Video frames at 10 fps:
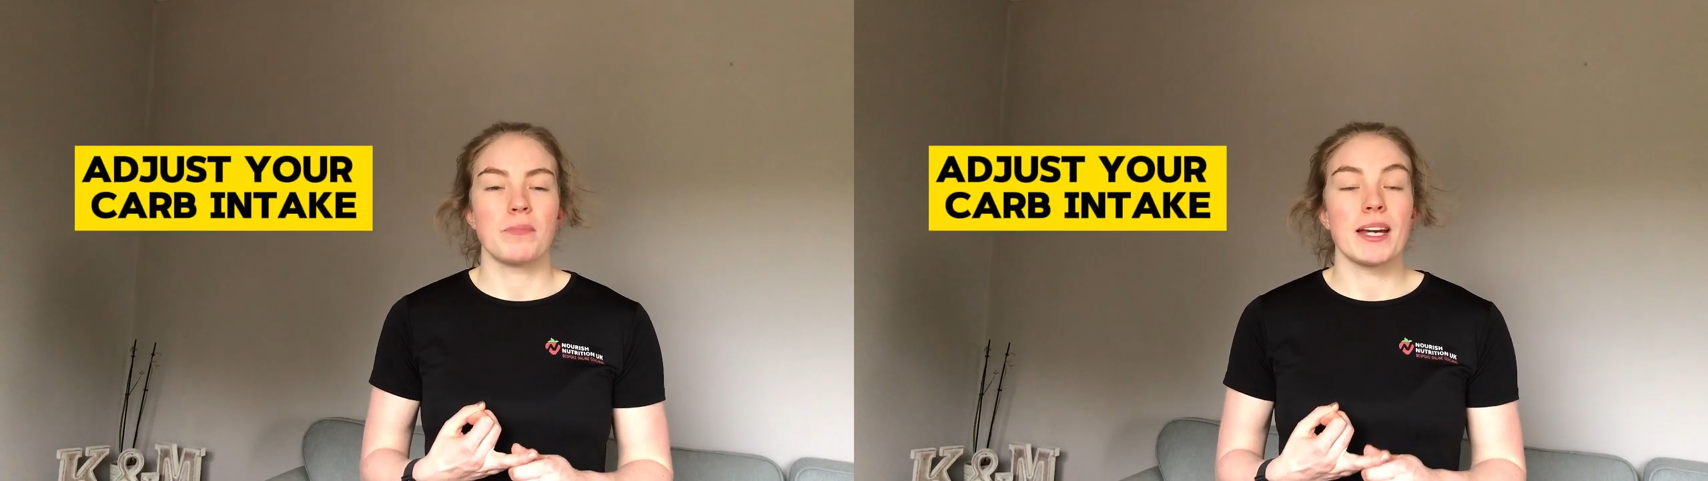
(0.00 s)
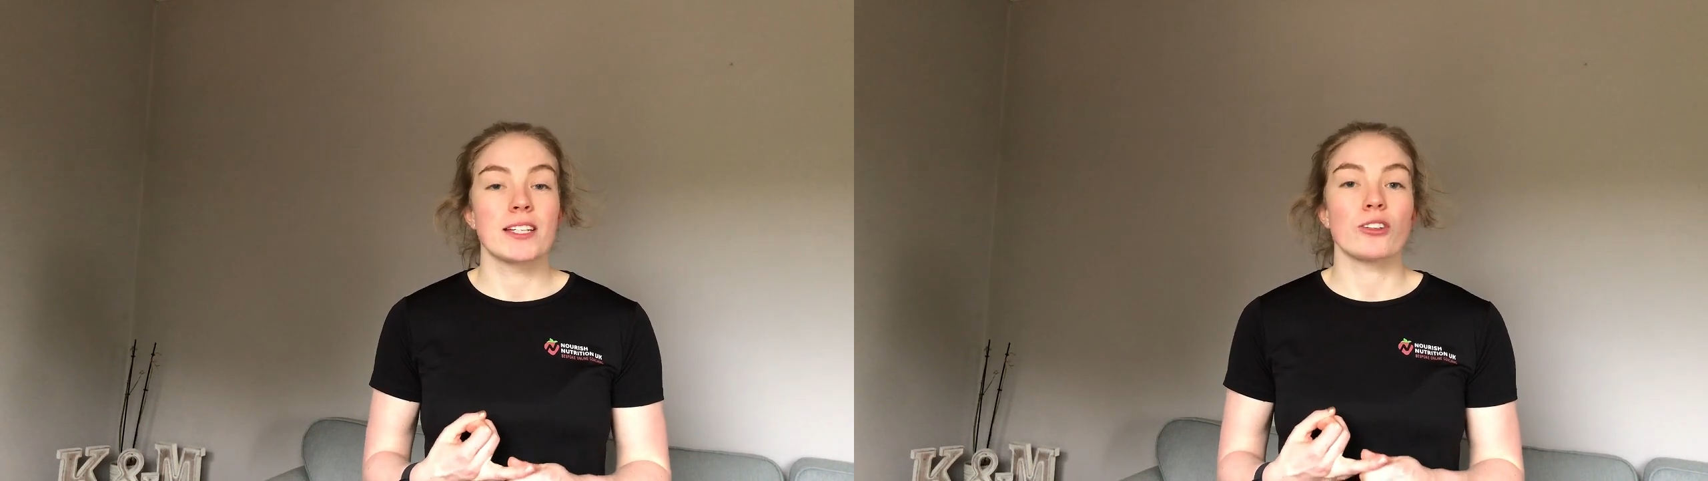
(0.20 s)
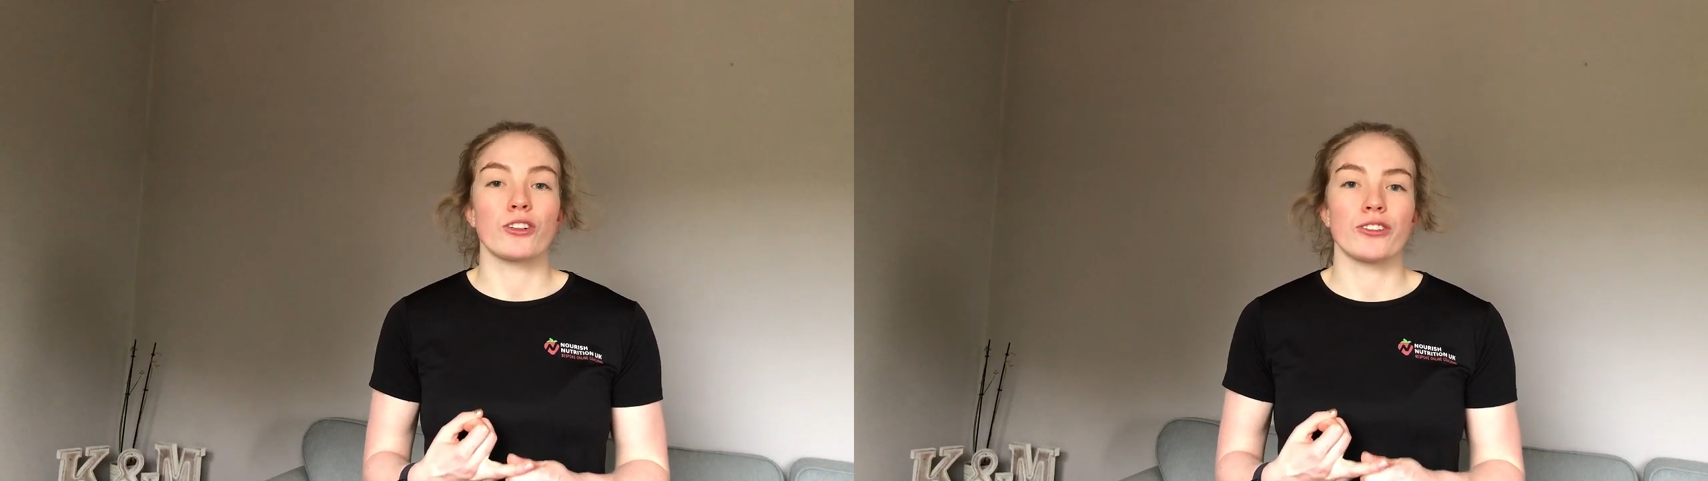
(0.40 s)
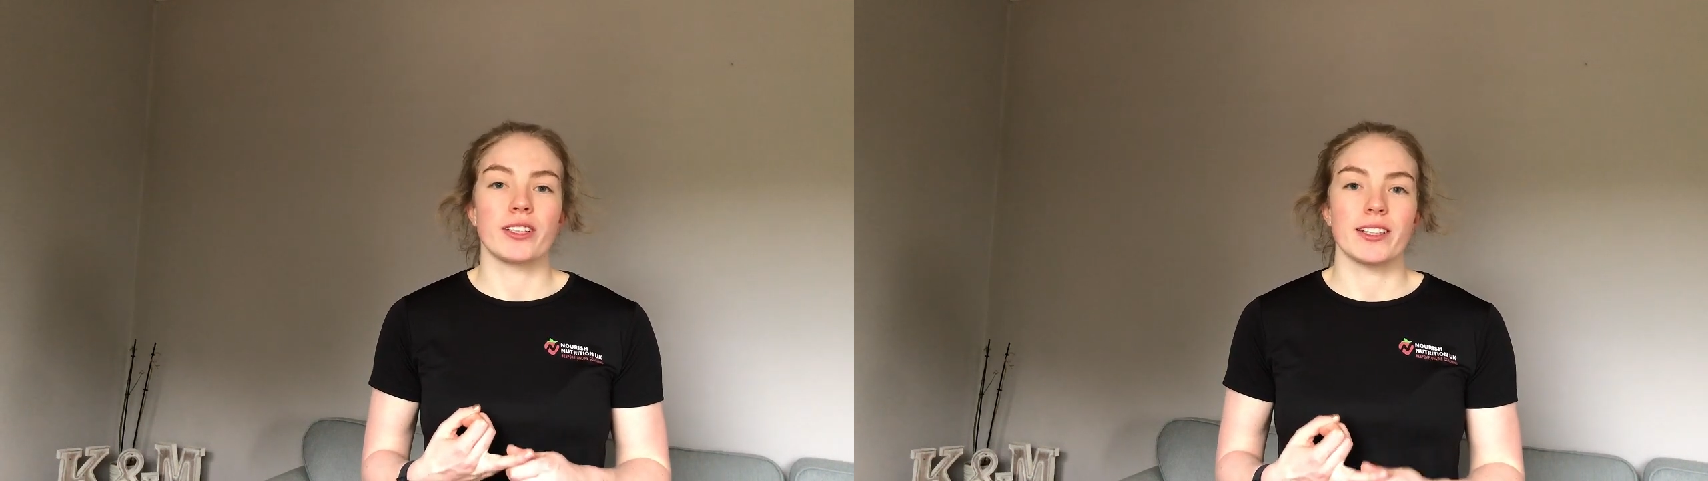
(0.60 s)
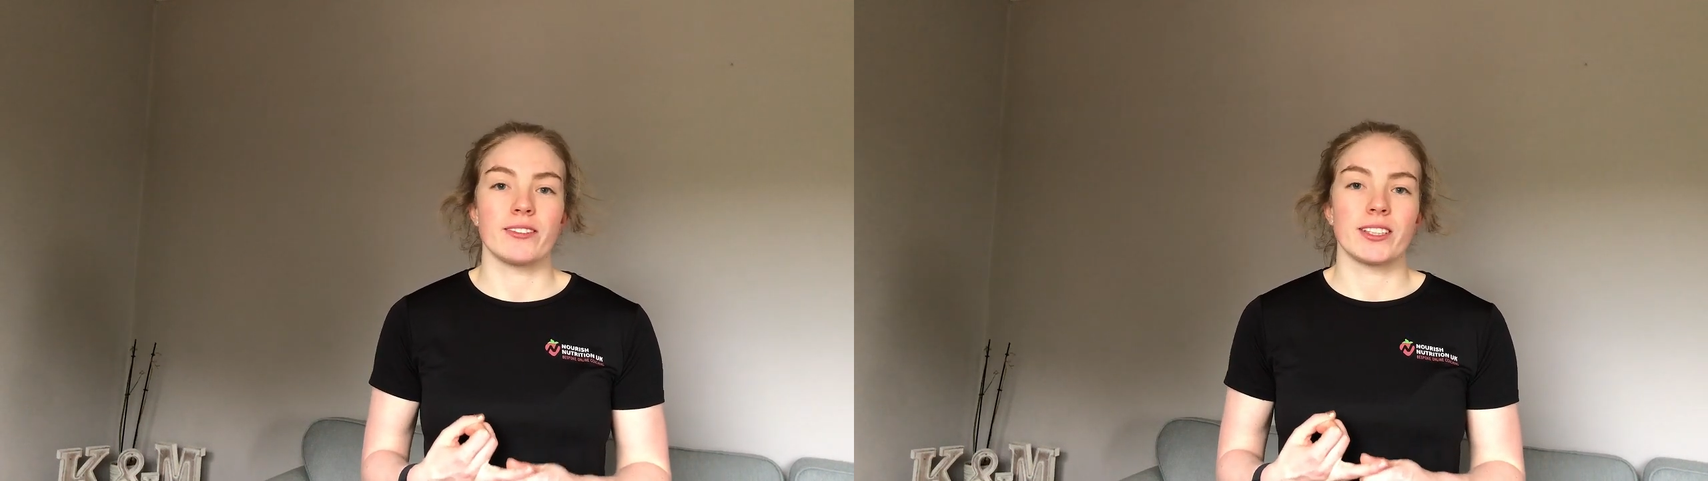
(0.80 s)
based on your
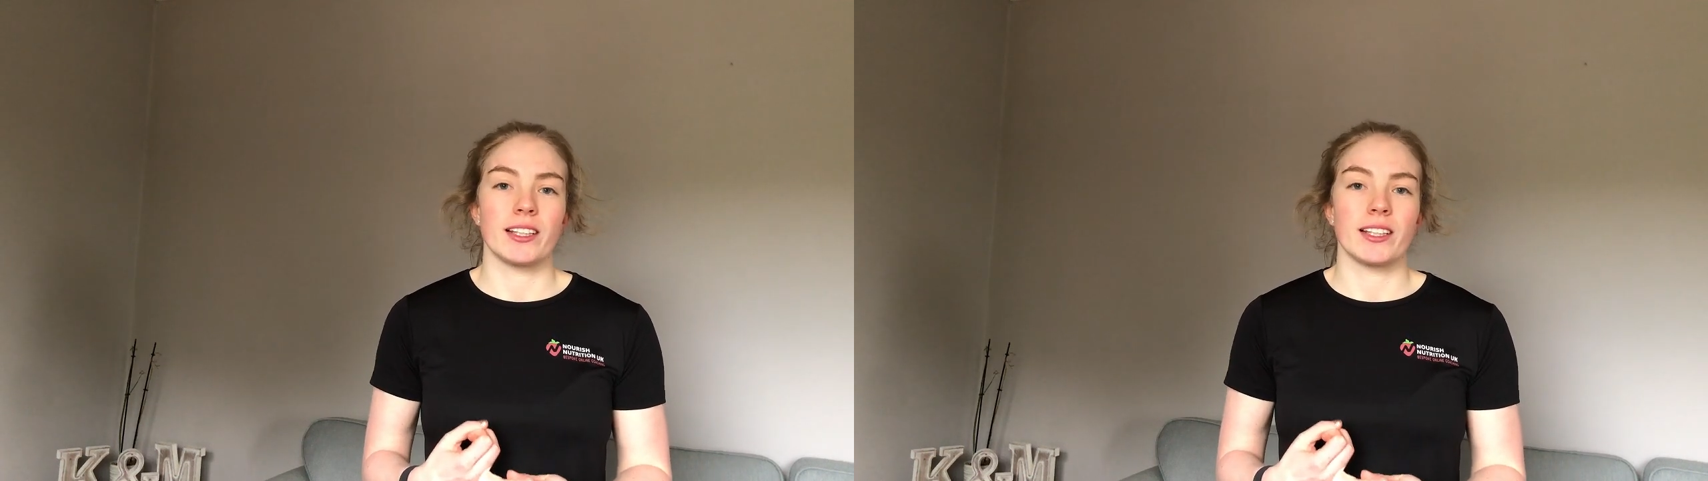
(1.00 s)
activity